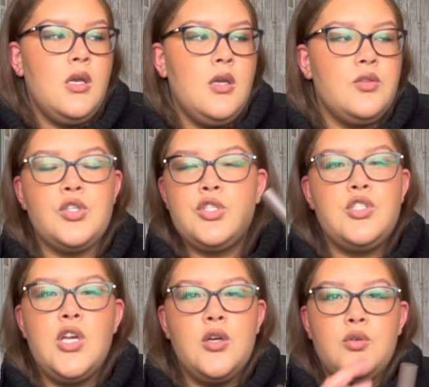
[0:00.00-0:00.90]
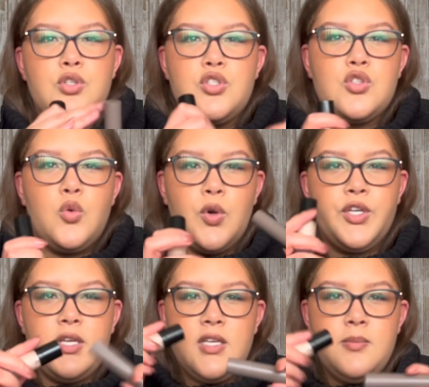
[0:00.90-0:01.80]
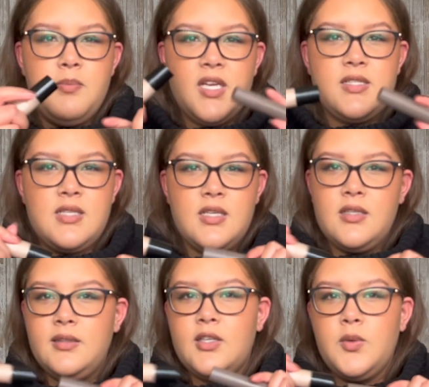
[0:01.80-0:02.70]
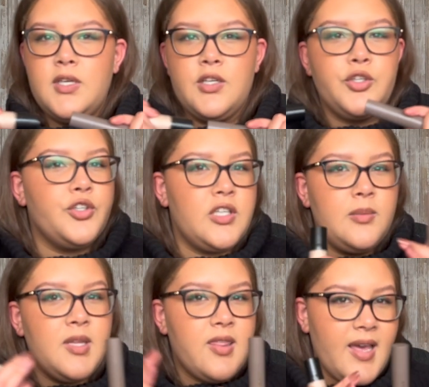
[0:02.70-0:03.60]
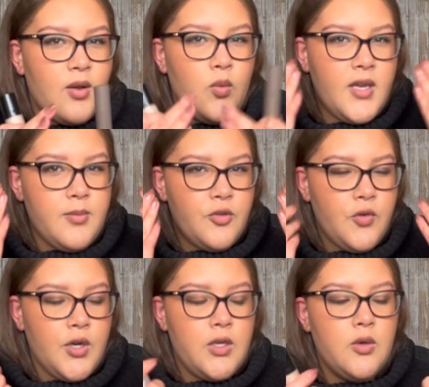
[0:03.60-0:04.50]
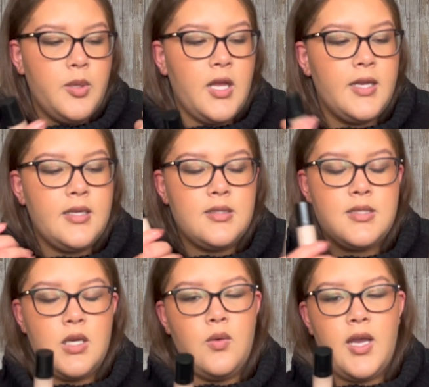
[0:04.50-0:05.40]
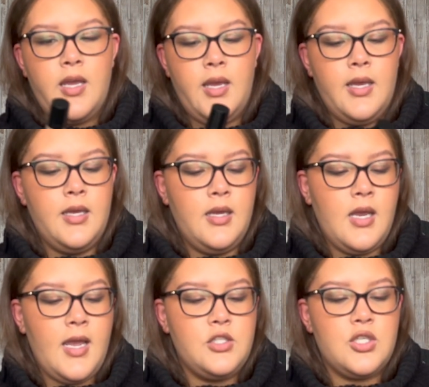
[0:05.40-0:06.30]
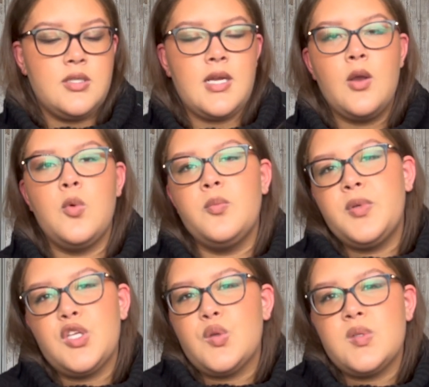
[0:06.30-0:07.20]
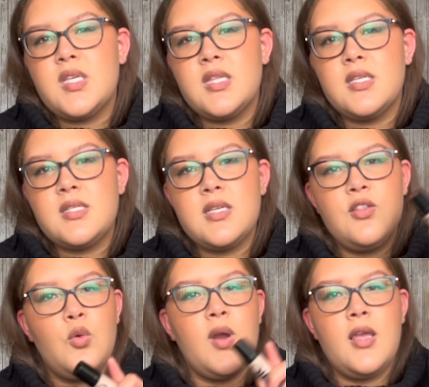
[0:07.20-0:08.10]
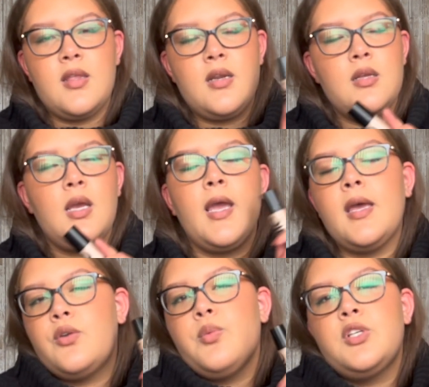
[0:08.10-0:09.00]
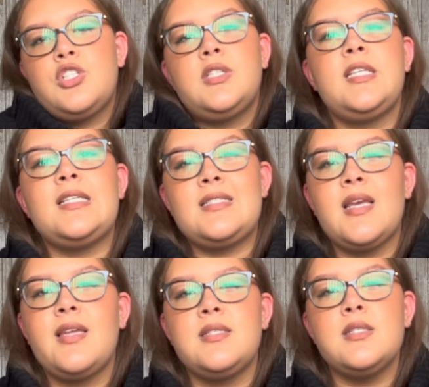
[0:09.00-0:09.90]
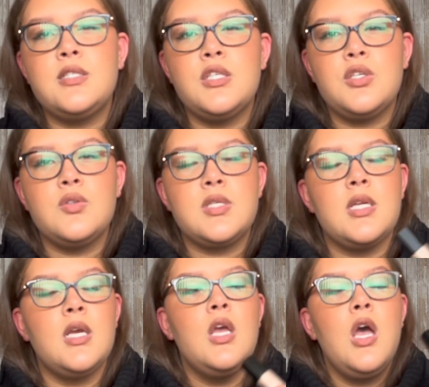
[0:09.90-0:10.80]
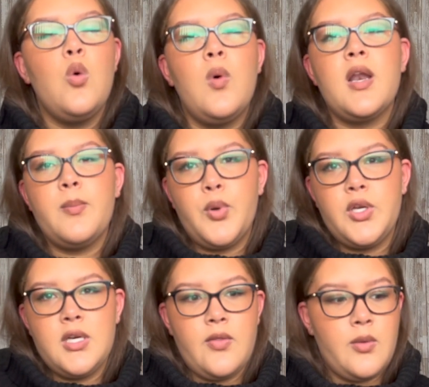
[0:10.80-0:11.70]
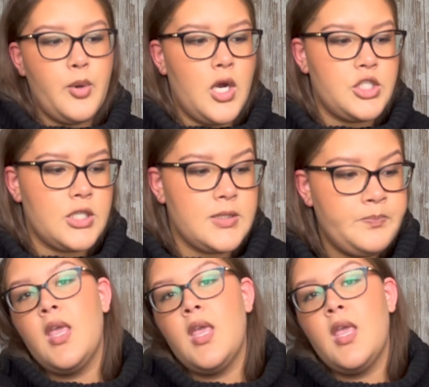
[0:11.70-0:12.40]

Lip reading: there's no squirting and mixing a liquid and a cream in that way before you apply it. So I won't be using this in the way that I had originally intended to use it when I put it in the project.